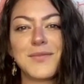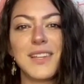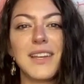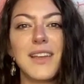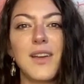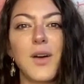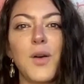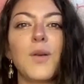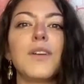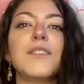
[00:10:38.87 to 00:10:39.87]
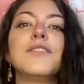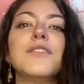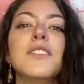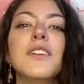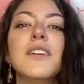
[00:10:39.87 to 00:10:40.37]
Letting go of
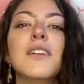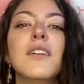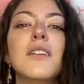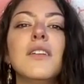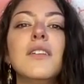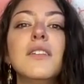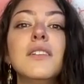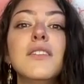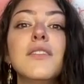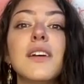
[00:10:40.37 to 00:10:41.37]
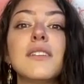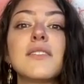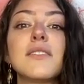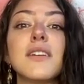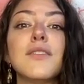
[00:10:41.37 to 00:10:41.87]
all of that
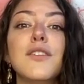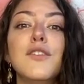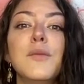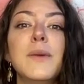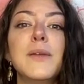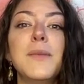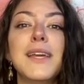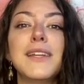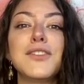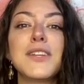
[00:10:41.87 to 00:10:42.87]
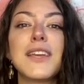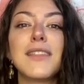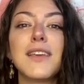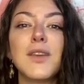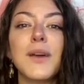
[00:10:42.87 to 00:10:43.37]
stuff you've been
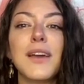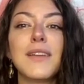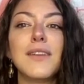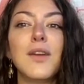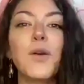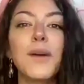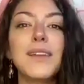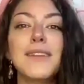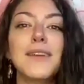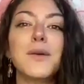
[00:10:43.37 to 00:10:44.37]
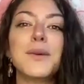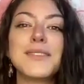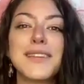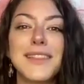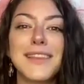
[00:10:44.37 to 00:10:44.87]
managing that you had no idea
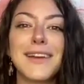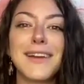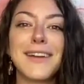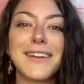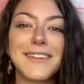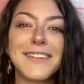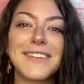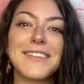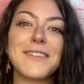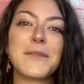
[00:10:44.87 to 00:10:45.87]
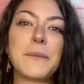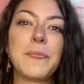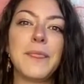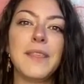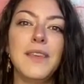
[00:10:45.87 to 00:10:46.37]
was in there.
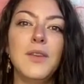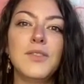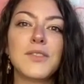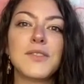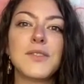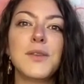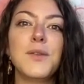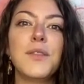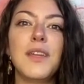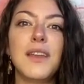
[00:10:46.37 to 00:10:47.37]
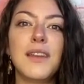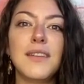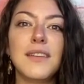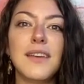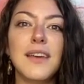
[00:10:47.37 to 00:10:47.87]
You just knew that
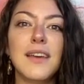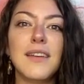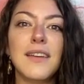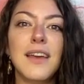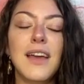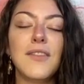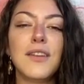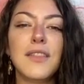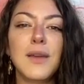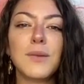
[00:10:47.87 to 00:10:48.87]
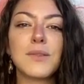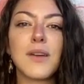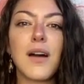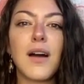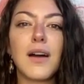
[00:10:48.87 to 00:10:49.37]
everything was
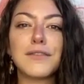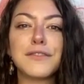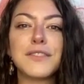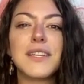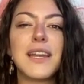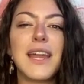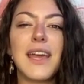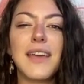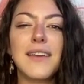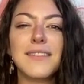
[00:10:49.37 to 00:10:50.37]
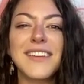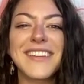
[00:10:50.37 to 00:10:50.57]
off today.